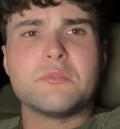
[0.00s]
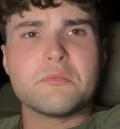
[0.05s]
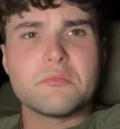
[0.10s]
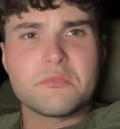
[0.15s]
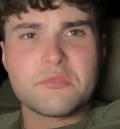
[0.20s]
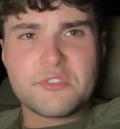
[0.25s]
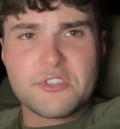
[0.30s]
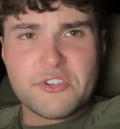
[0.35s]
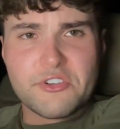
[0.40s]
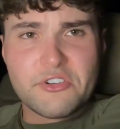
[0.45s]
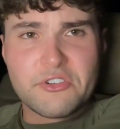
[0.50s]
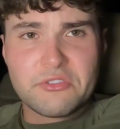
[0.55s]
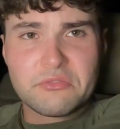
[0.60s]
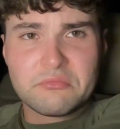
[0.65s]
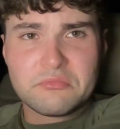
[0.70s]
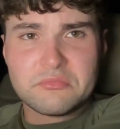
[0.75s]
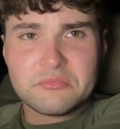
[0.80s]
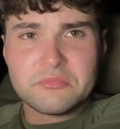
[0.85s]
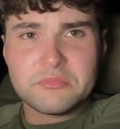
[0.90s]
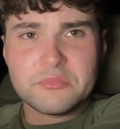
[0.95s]
Sir,
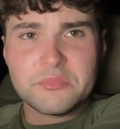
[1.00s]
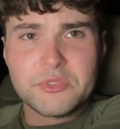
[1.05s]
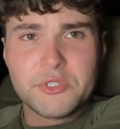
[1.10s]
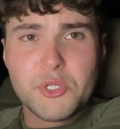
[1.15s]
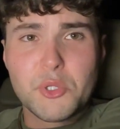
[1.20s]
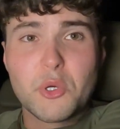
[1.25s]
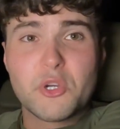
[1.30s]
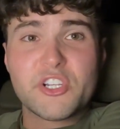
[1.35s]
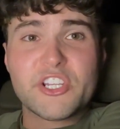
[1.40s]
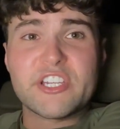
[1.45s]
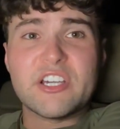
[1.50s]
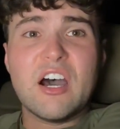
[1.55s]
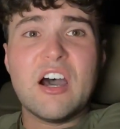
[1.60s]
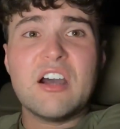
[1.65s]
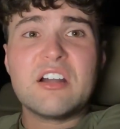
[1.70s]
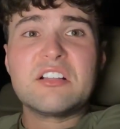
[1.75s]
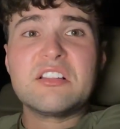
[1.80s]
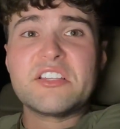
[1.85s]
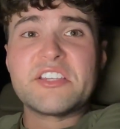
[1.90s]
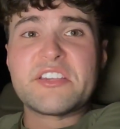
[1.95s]
you are the
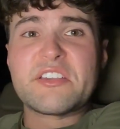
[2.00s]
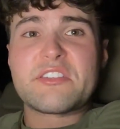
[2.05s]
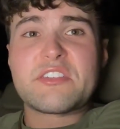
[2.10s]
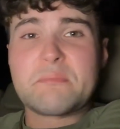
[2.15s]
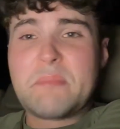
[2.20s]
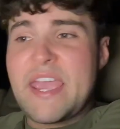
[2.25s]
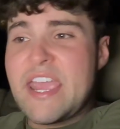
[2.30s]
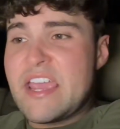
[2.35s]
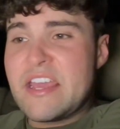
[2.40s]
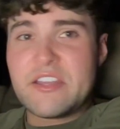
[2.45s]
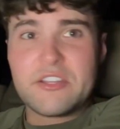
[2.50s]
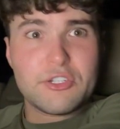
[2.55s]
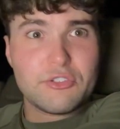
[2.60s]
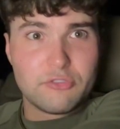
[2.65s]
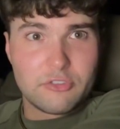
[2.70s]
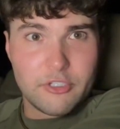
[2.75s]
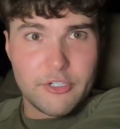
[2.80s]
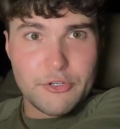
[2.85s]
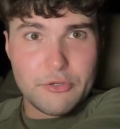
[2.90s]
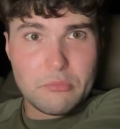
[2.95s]
ugliest man in the
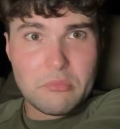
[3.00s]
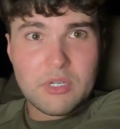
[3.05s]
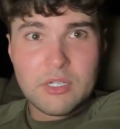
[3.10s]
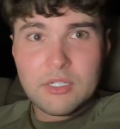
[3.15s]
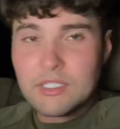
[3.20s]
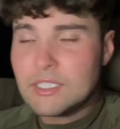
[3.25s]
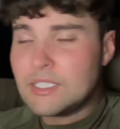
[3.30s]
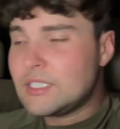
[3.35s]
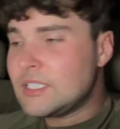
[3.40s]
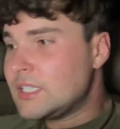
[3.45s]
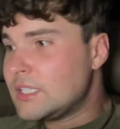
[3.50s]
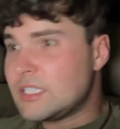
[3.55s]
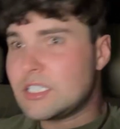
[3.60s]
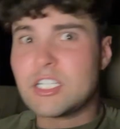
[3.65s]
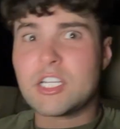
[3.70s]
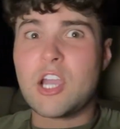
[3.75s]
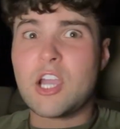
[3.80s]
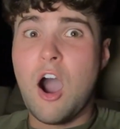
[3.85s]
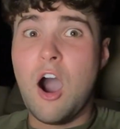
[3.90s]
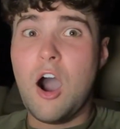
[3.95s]
room.
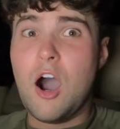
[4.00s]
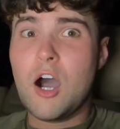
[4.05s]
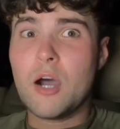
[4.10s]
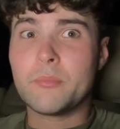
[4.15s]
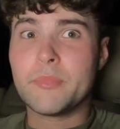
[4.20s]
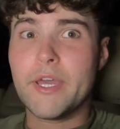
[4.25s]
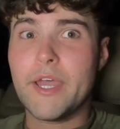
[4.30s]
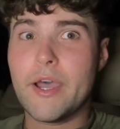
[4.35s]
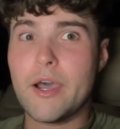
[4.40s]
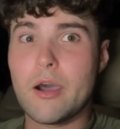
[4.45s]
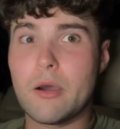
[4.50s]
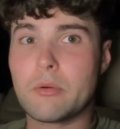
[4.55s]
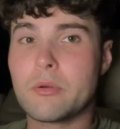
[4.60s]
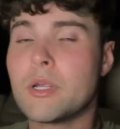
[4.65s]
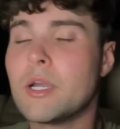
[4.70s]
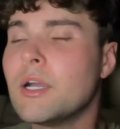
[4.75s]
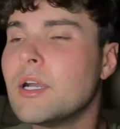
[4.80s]
Calm down.